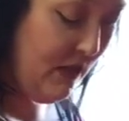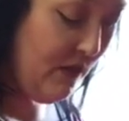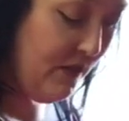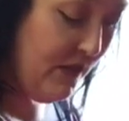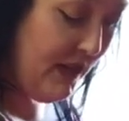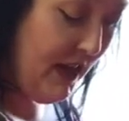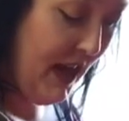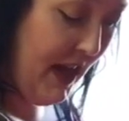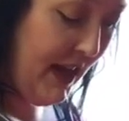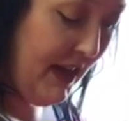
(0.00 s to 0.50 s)
of
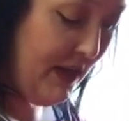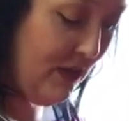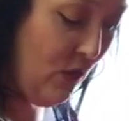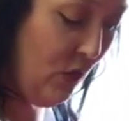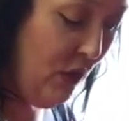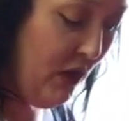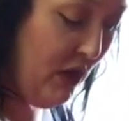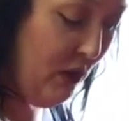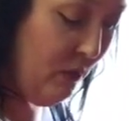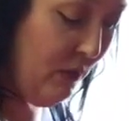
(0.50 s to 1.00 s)
signs,
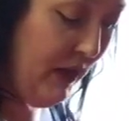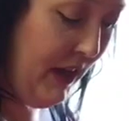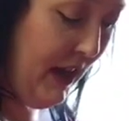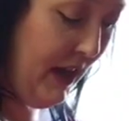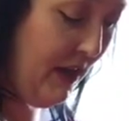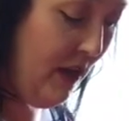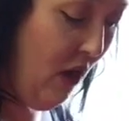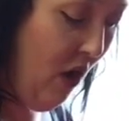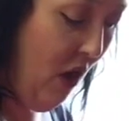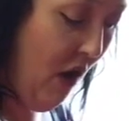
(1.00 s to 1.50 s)
or you
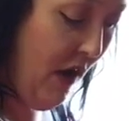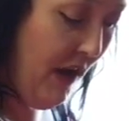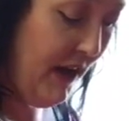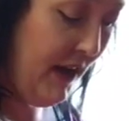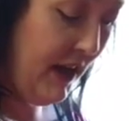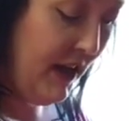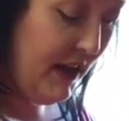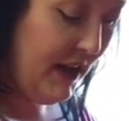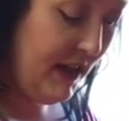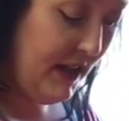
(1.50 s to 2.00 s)
plan
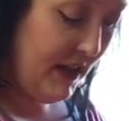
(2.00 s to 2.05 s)
on